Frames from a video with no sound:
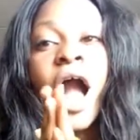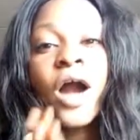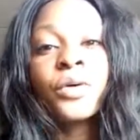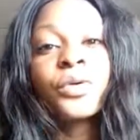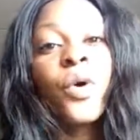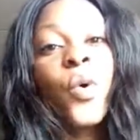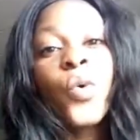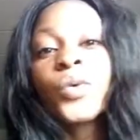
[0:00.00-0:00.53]

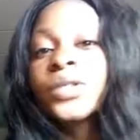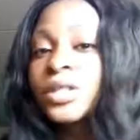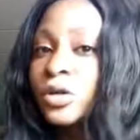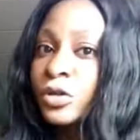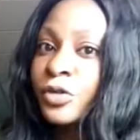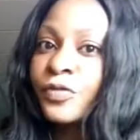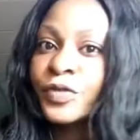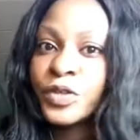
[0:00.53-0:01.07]
out all the
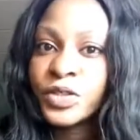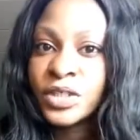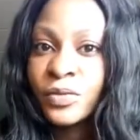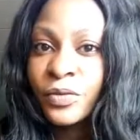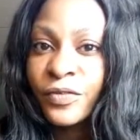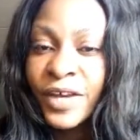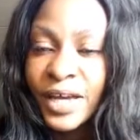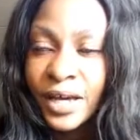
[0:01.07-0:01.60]
other videos that
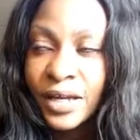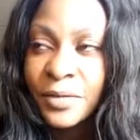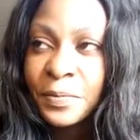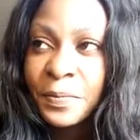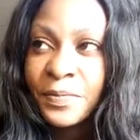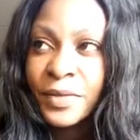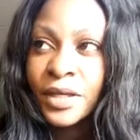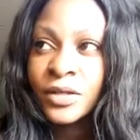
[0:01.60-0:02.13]
we've had,
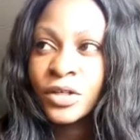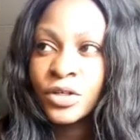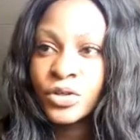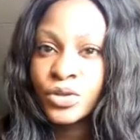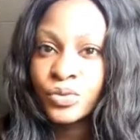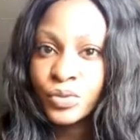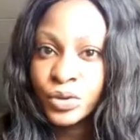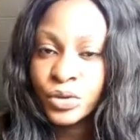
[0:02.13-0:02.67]
and then
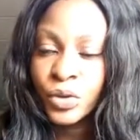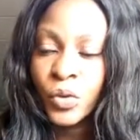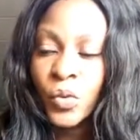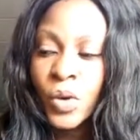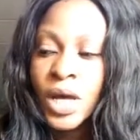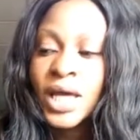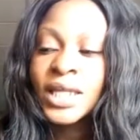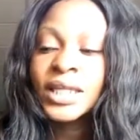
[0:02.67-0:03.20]
you will know
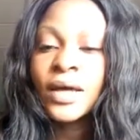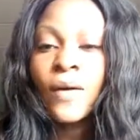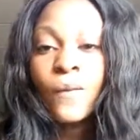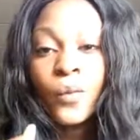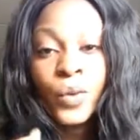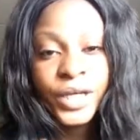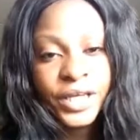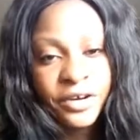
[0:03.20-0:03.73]
that
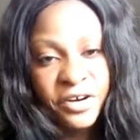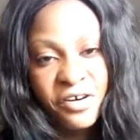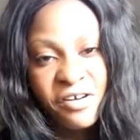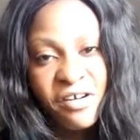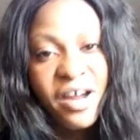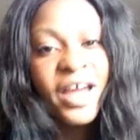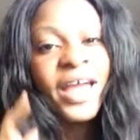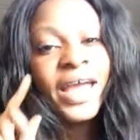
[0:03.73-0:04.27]
we
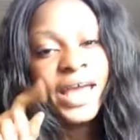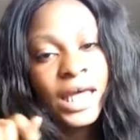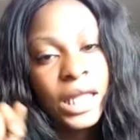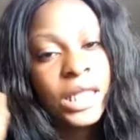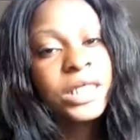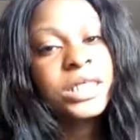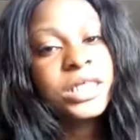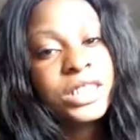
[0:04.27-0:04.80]
are
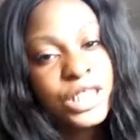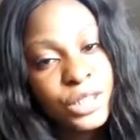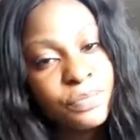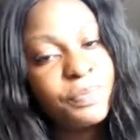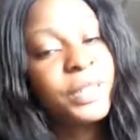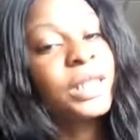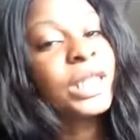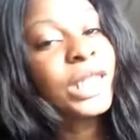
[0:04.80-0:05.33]
Hell Stupid